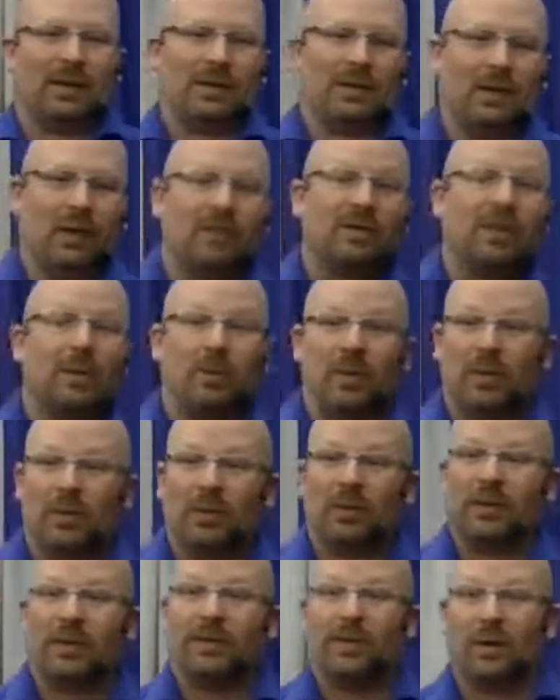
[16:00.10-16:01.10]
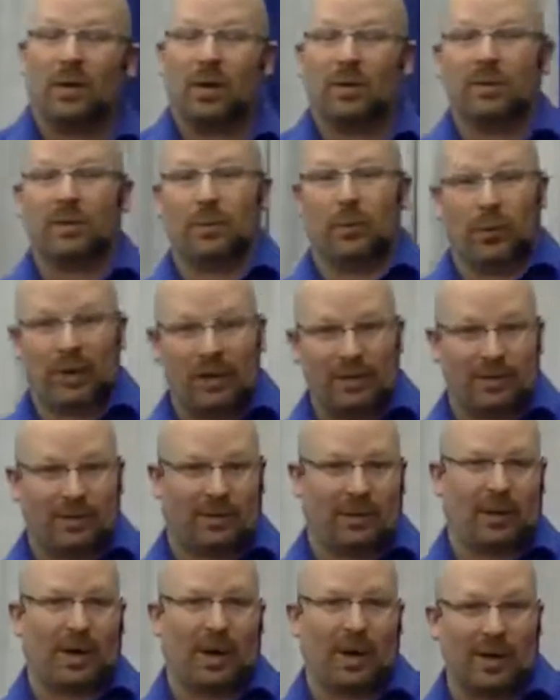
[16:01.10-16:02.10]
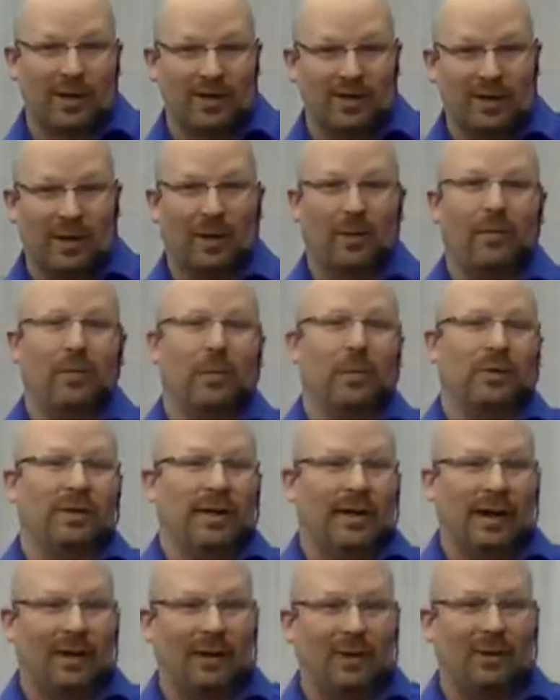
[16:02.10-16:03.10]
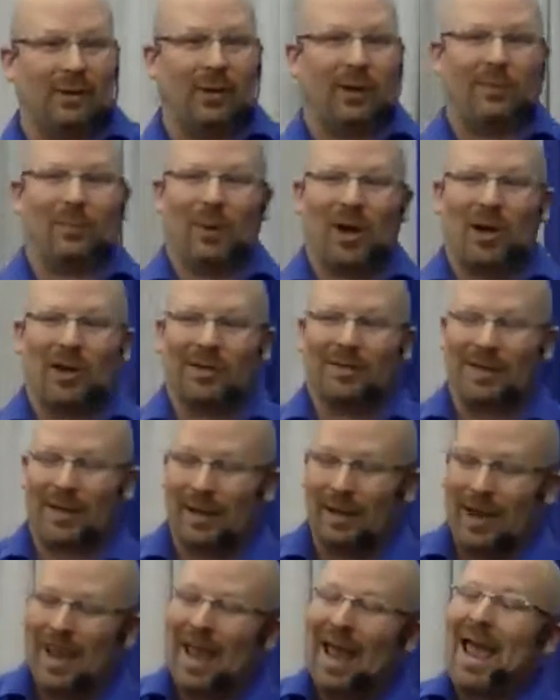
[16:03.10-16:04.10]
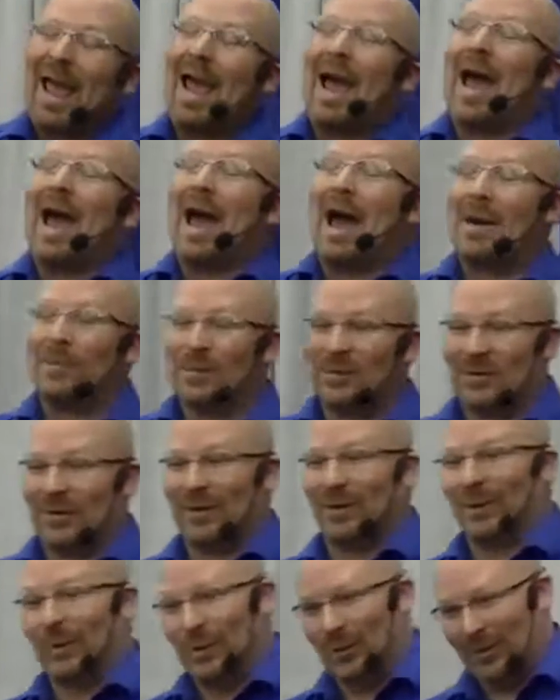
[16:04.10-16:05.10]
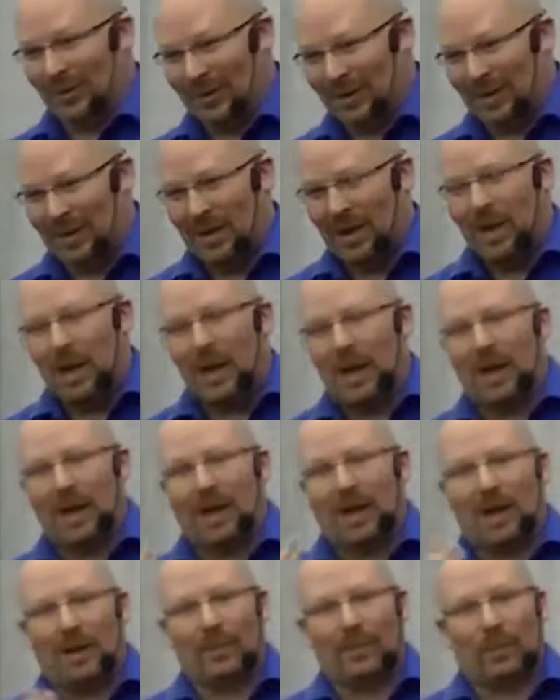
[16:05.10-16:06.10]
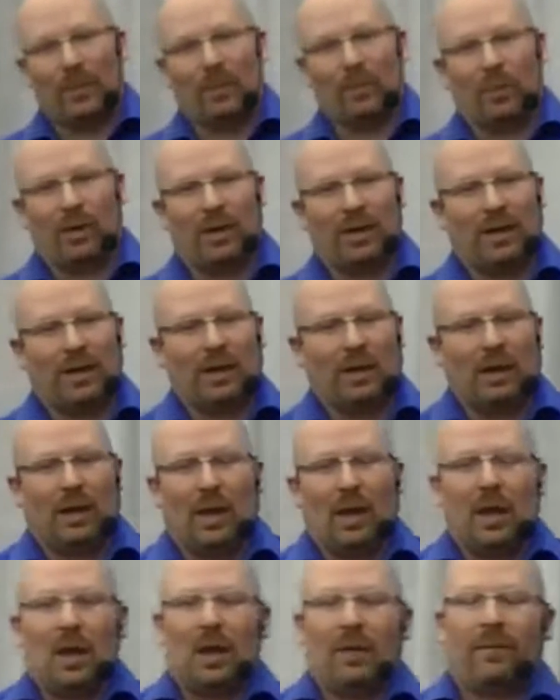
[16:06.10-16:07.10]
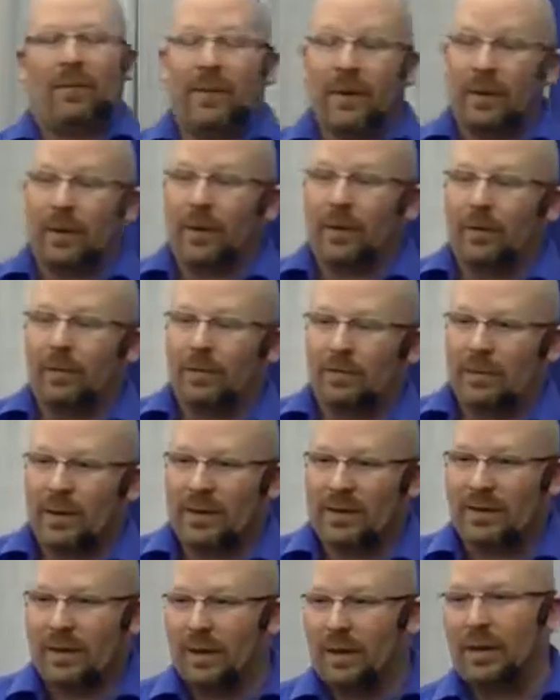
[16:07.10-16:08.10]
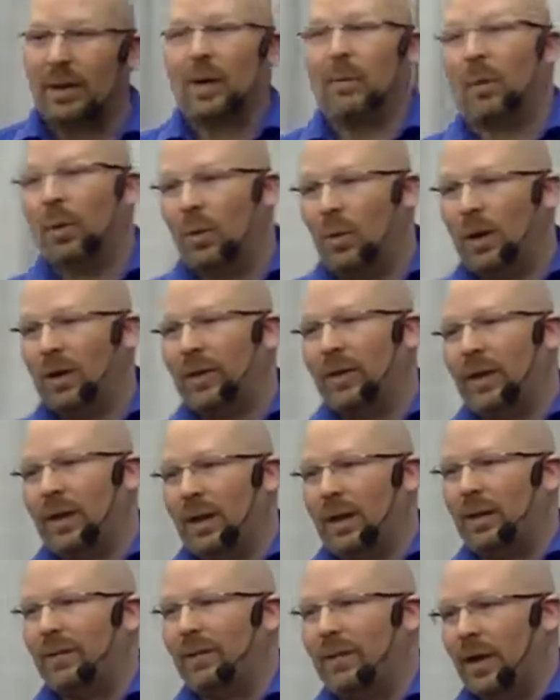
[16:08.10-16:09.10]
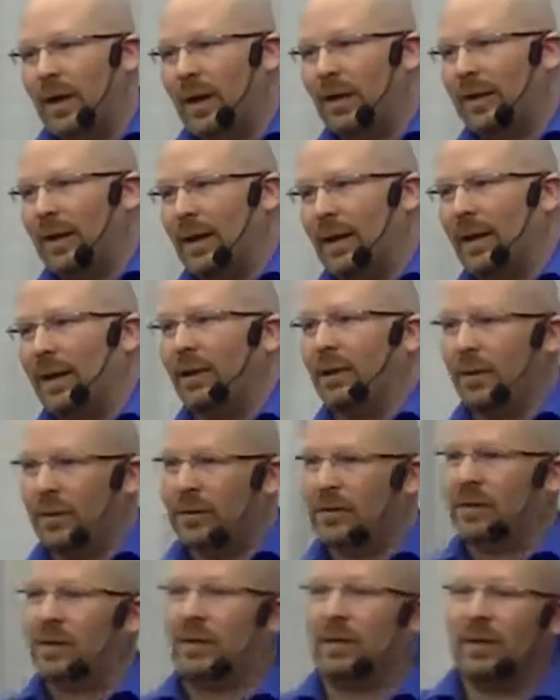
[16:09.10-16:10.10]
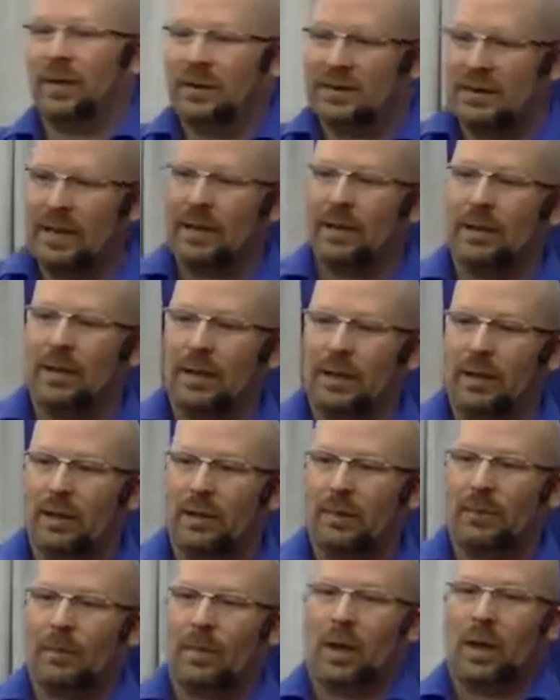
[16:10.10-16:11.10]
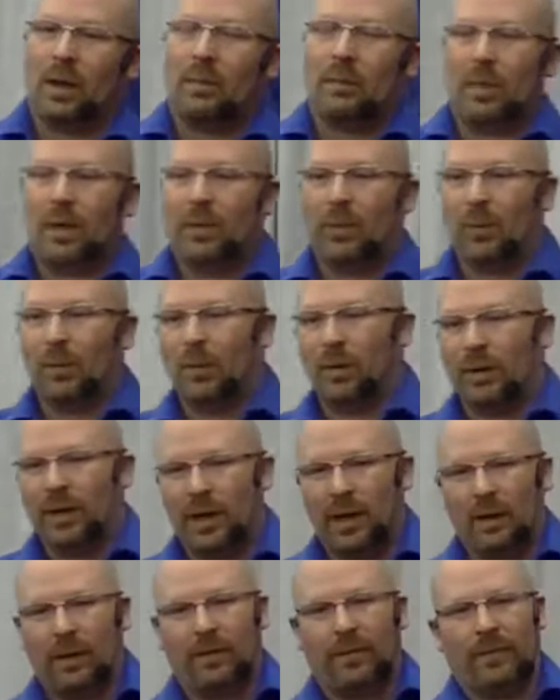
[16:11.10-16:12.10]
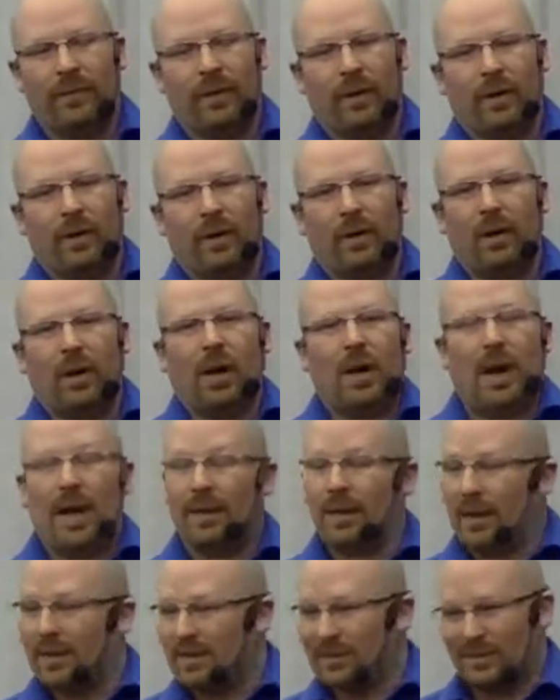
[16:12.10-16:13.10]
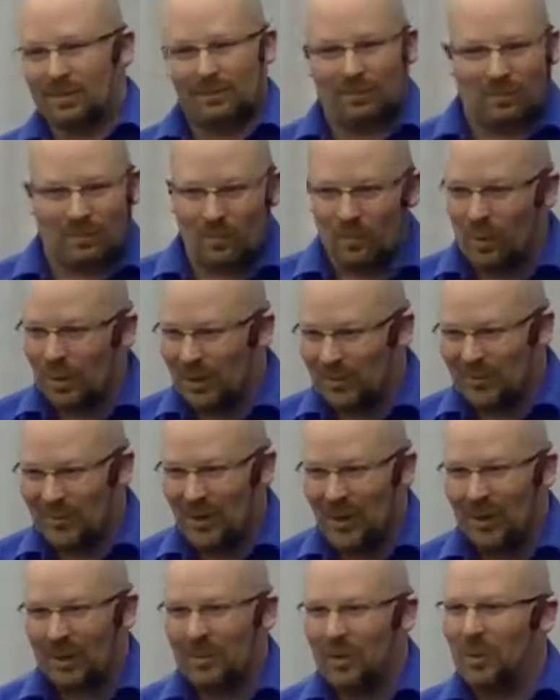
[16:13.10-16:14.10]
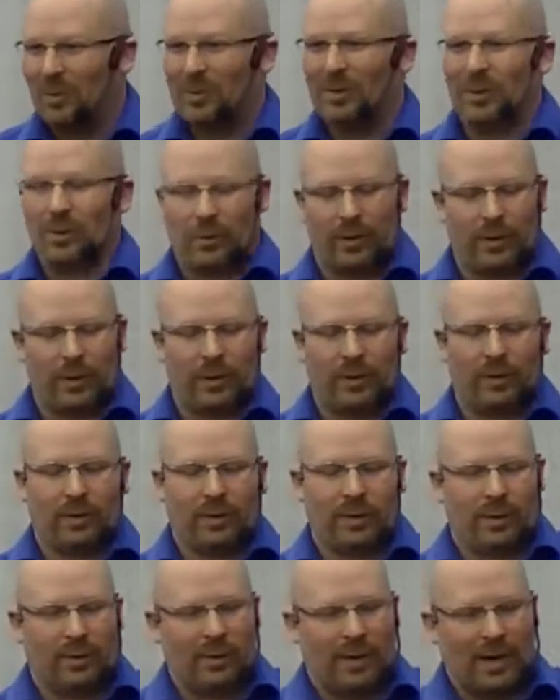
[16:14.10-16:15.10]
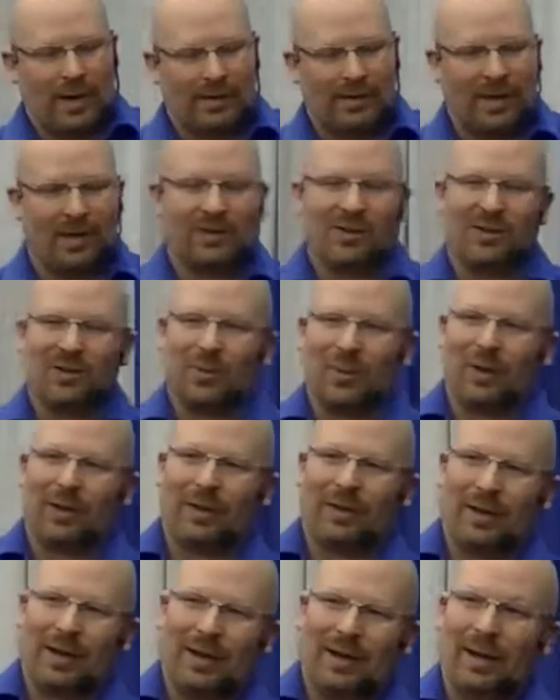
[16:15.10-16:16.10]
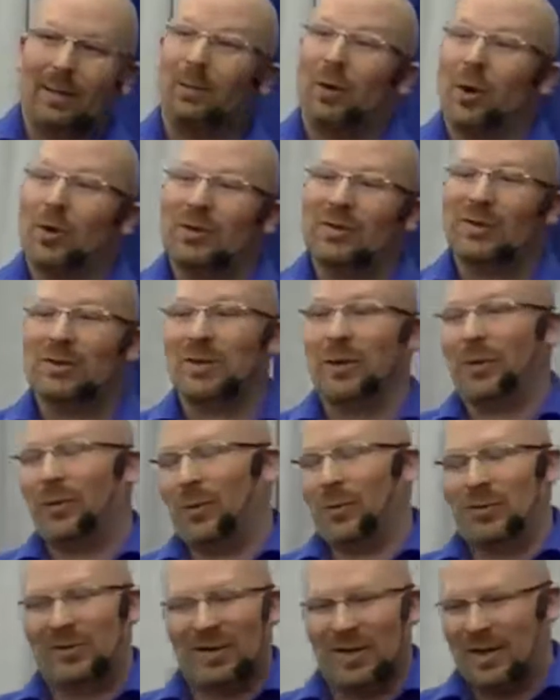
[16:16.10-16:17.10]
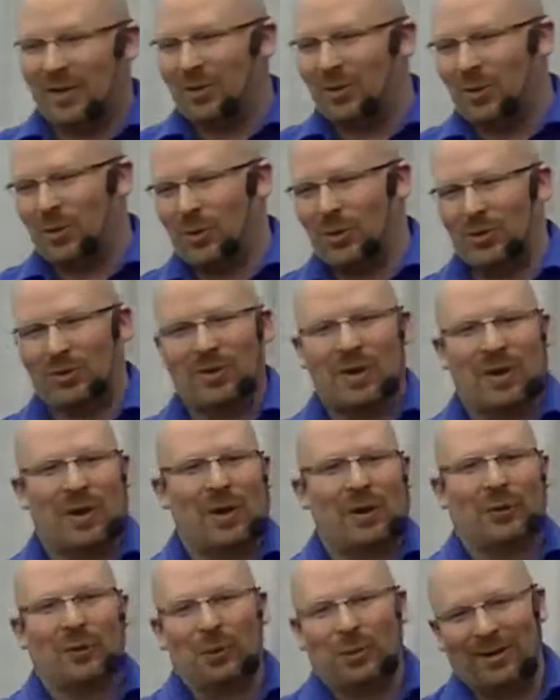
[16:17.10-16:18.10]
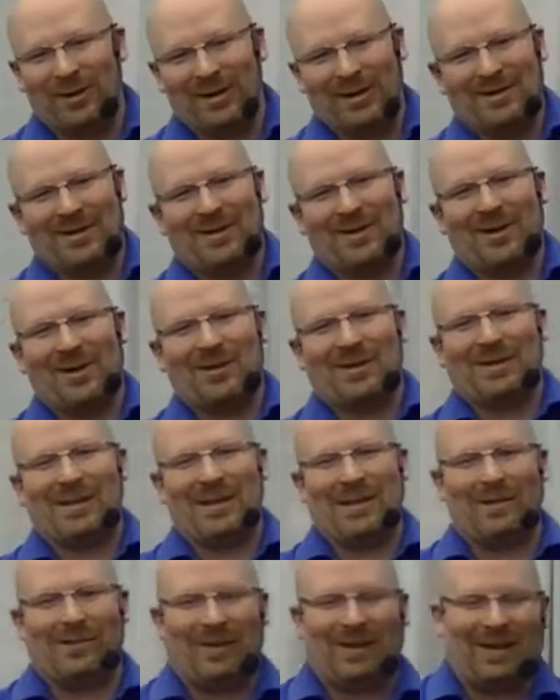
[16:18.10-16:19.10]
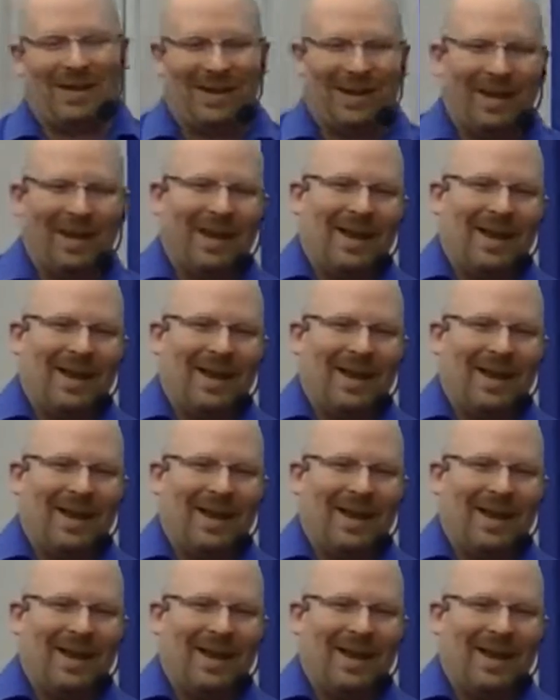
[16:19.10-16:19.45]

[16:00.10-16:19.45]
are some people difficult to bring to their higher self or to get into a hypnotic state? Absolutely. Really, fear is the number one thing I find that hinders this technique. People carry fear, and that's what I was talking about. You know, their touches with hypnosis are through stage shows, through what they see on TV,